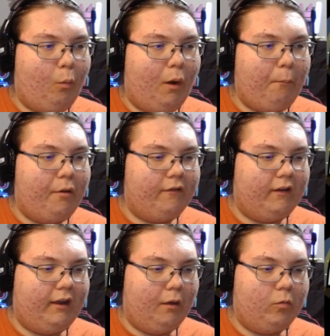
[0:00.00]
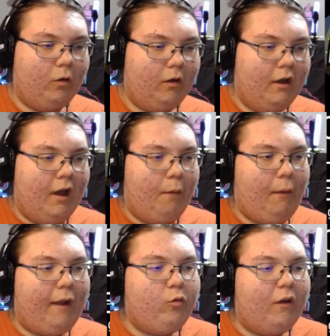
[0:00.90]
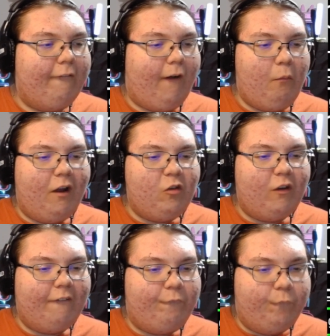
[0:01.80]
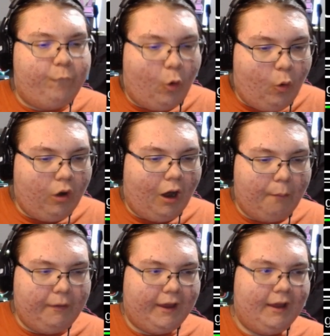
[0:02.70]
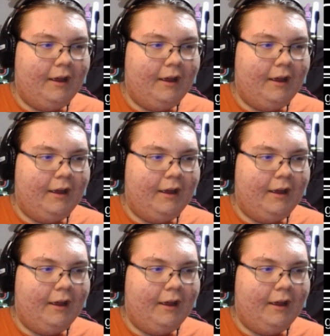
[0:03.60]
one person here, bro. I want to join a, I want to join a full lobby